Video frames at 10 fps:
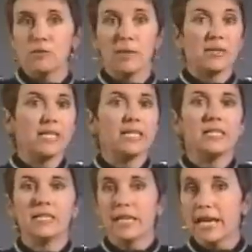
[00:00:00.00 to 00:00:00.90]
or you might be
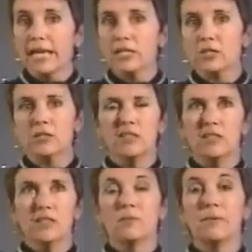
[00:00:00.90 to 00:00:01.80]
eating in anger,
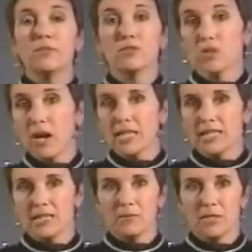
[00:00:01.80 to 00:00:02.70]
or maybe you're not
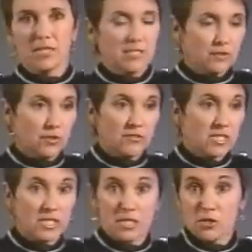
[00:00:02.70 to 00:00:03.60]
eating because of
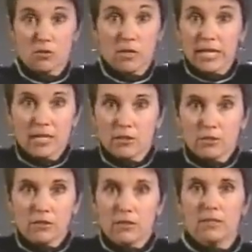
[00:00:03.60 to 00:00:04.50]
nervousness or
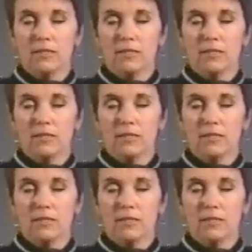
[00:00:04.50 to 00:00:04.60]
anger.